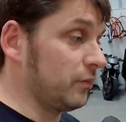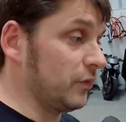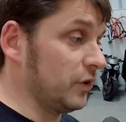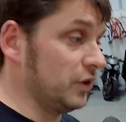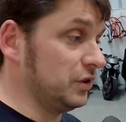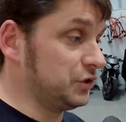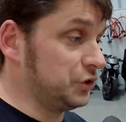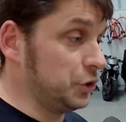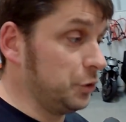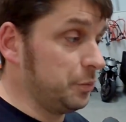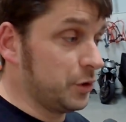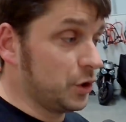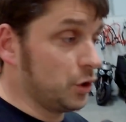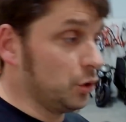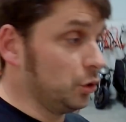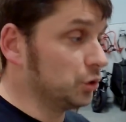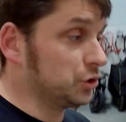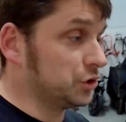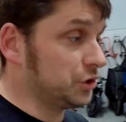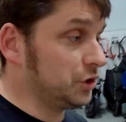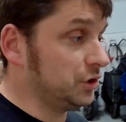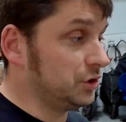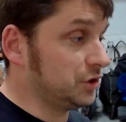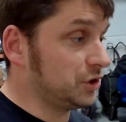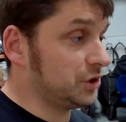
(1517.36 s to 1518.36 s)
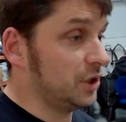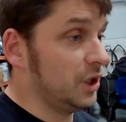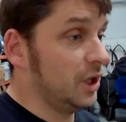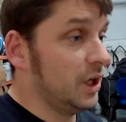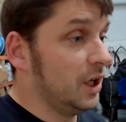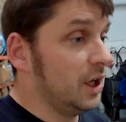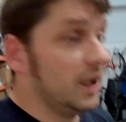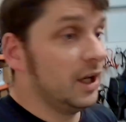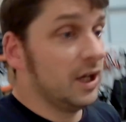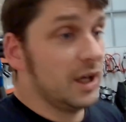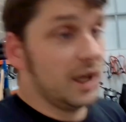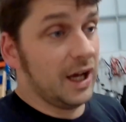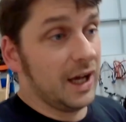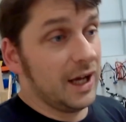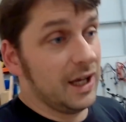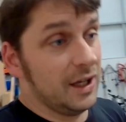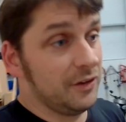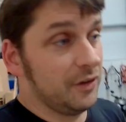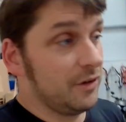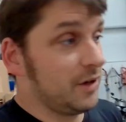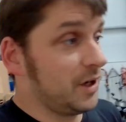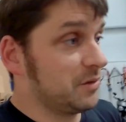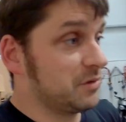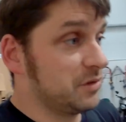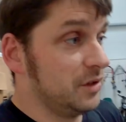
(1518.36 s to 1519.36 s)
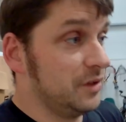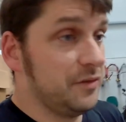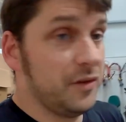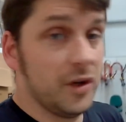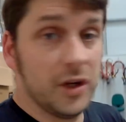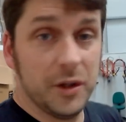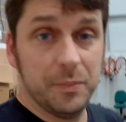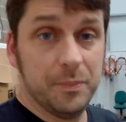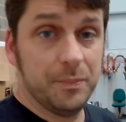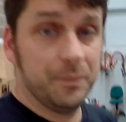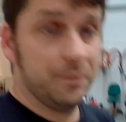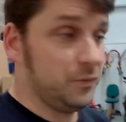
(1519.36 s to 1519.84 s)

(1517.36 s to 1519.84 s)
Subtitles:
Supercourses, and they're absolutely fine.